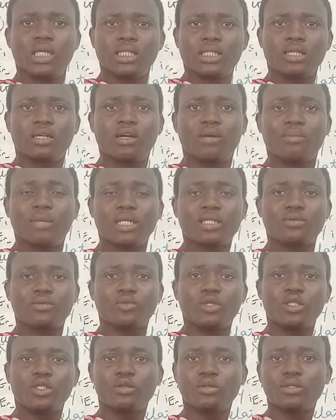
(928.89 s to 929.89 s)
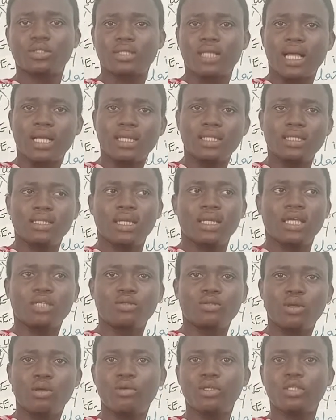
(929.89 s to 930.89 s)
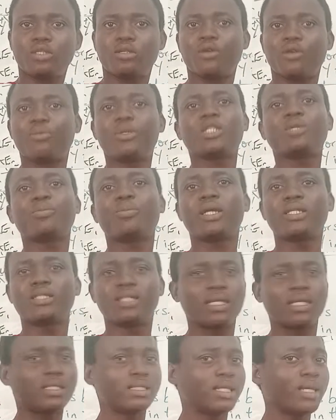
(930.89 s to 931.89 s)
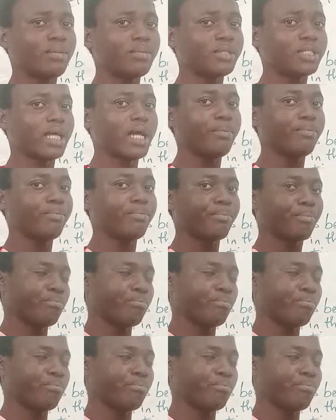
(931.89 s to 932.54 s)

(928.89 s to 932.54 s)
The government reduced taxes and as well as government spending at the same time.